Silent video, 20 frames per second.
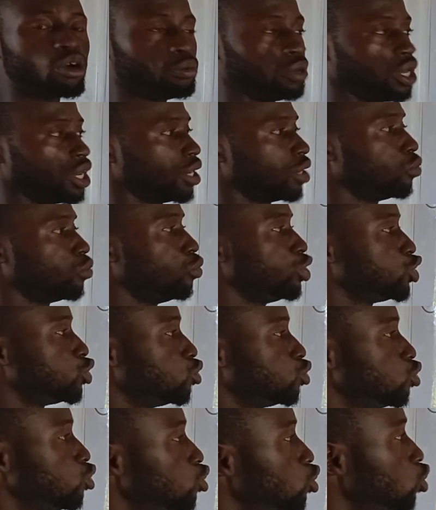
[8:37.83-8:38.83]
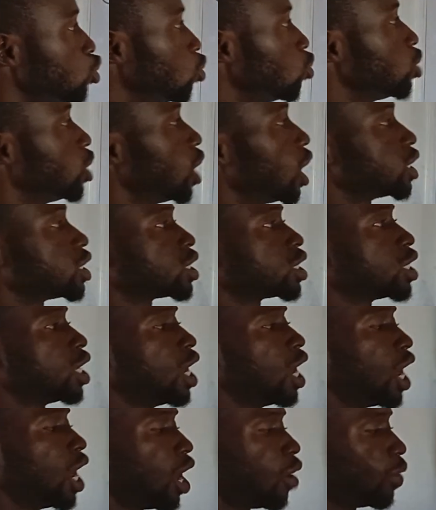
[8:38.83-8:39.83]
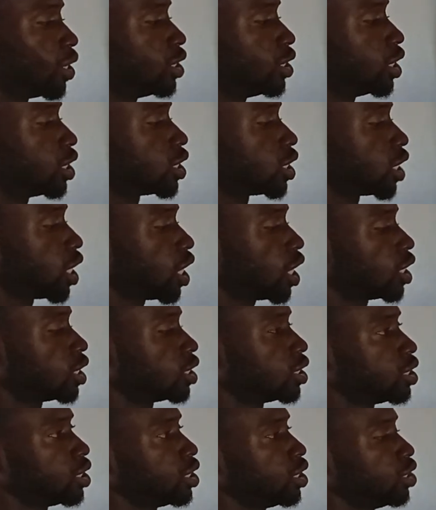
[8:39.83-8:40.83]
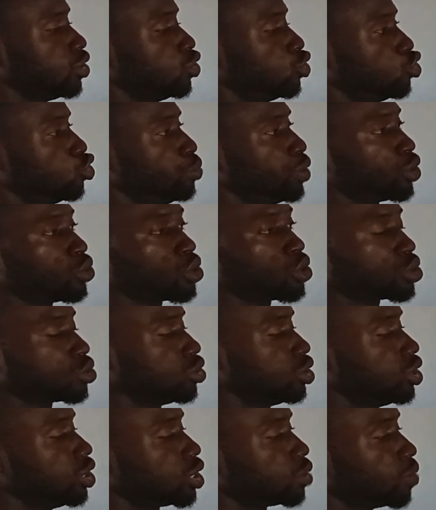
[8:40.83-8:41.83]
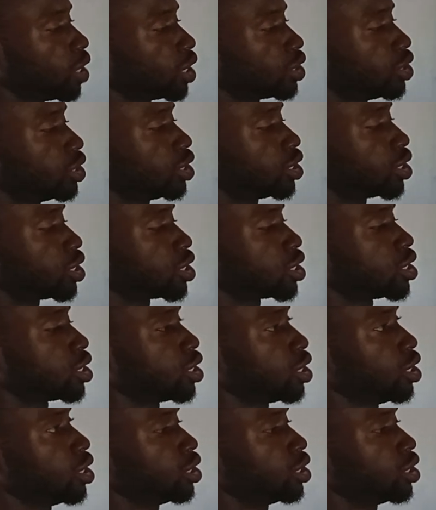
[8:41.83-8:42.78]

from here, we should know that our delta will be equals to this matrix.